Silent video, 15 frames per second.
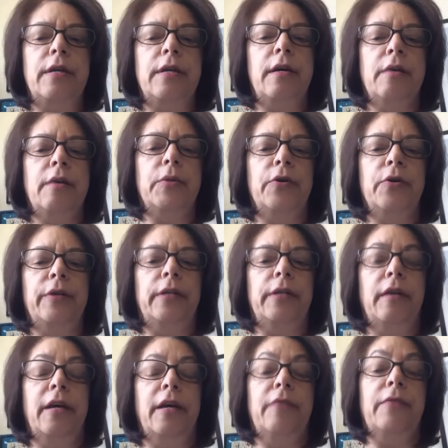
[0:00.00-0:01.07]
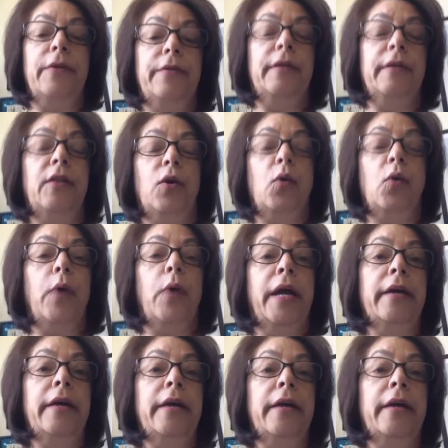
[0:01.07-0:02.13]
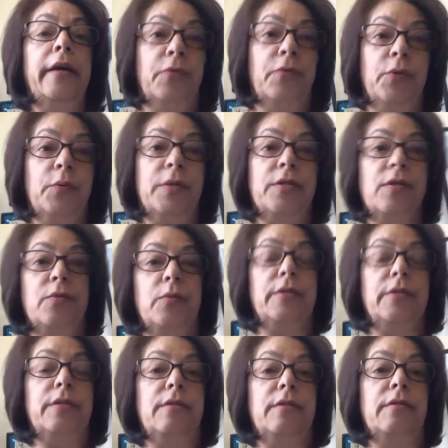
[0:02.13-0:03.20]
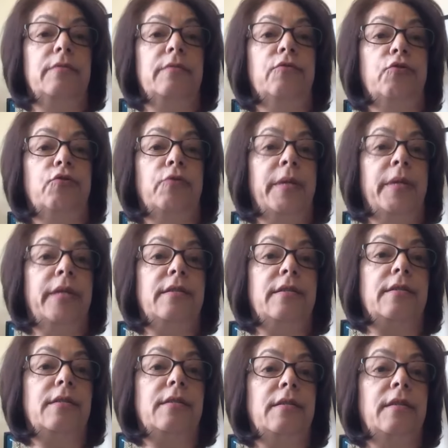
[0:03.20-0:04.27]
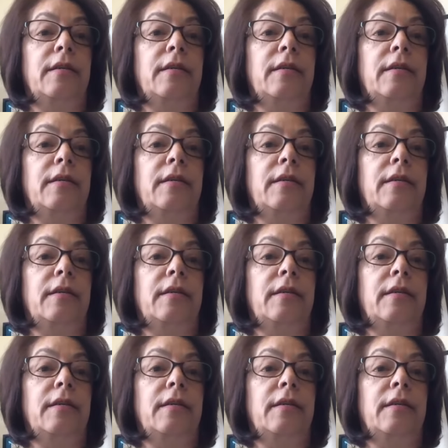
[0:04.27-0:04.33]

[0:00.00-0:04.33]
early life, I think the Quaker influence was tremendous.